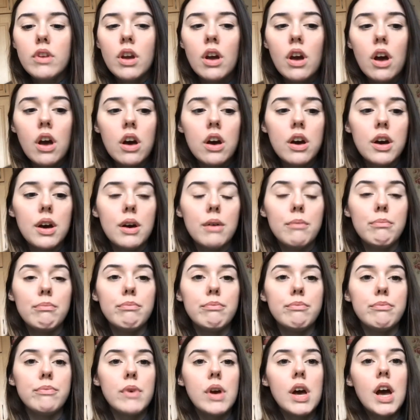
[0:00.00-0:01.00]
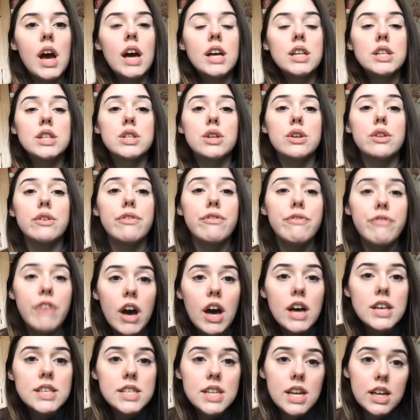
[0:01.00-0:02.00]
And so the
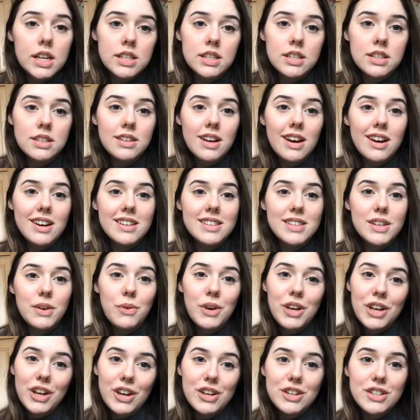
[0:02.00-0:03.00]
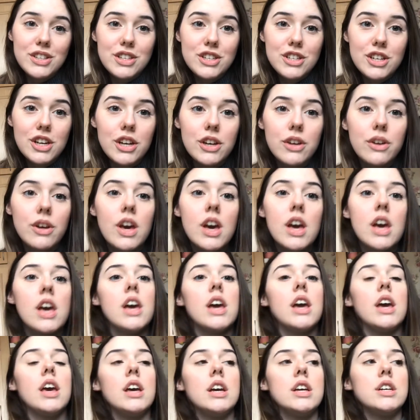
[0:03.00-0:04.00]
first exercise that we're going to do
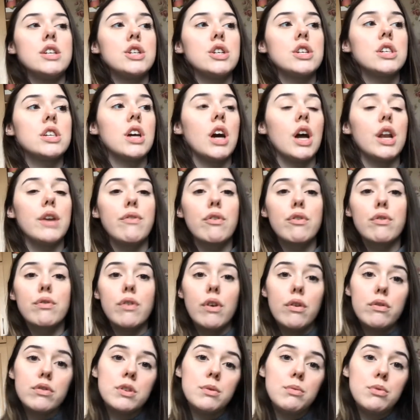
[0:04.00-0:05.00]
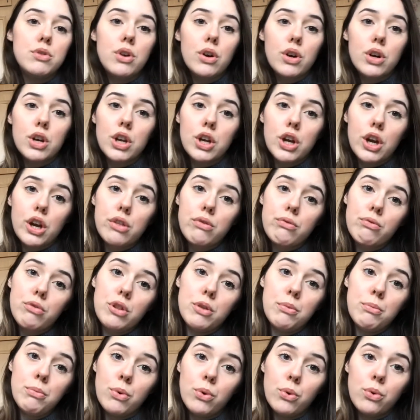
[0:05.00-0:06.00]
is just kind of, obviously we're not going to go through
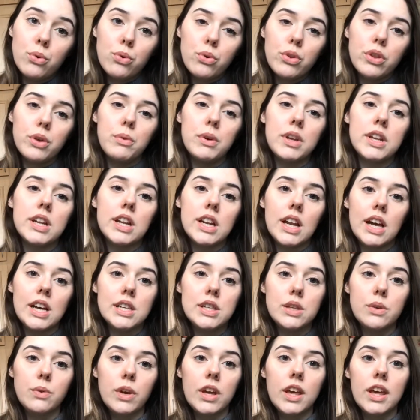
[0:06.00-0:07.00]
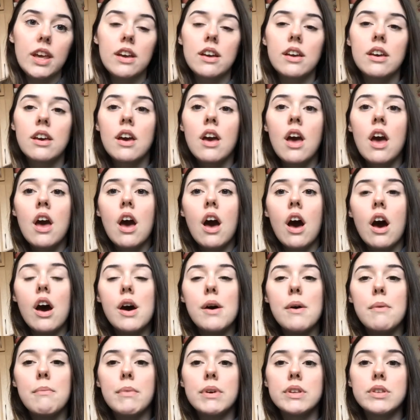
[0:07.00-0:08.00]
them all that we did last week,
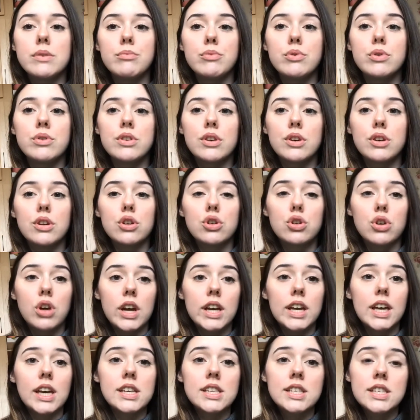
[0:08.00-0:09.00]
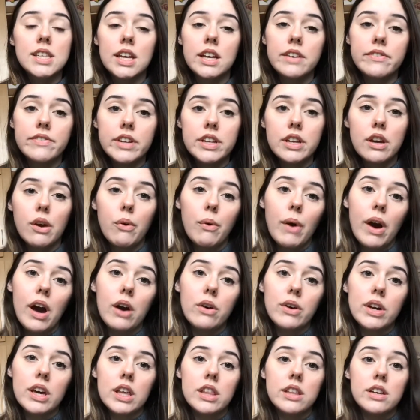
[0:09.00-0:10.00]
as I'm also going to try and get a singing video out
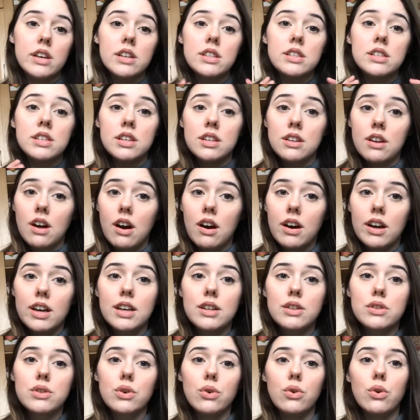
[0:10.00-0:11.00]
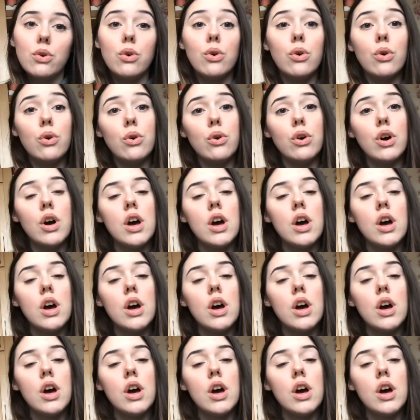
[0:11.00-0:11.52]
either tonight or